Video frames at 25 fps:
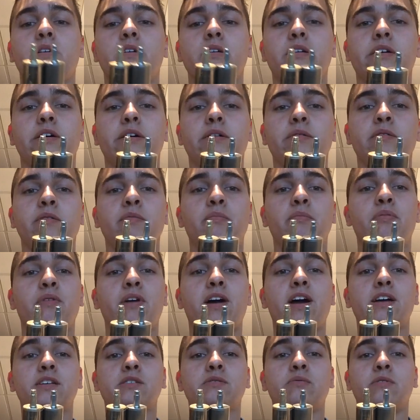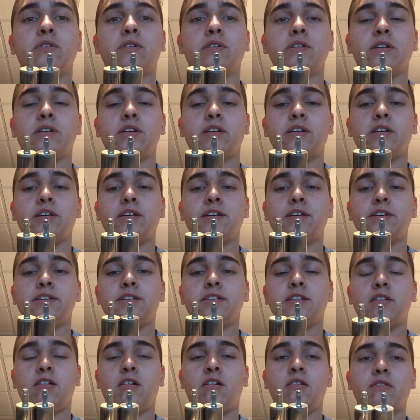The brass one is
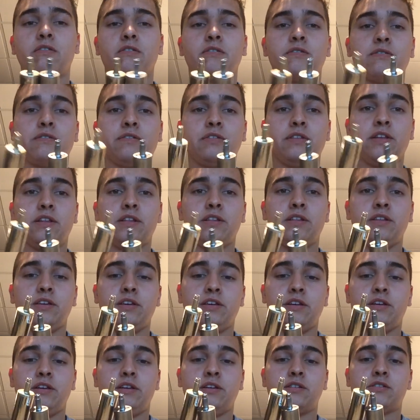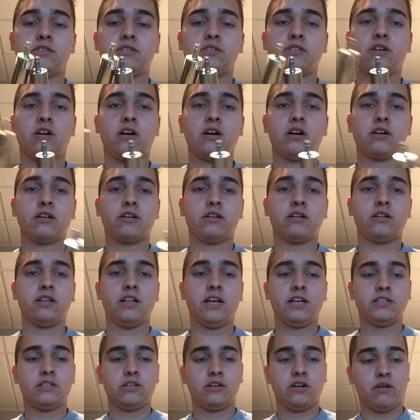longer than the stock
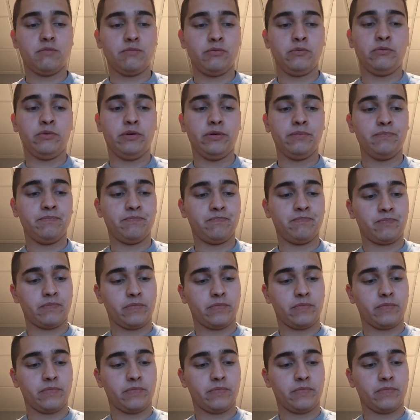Classic Army one.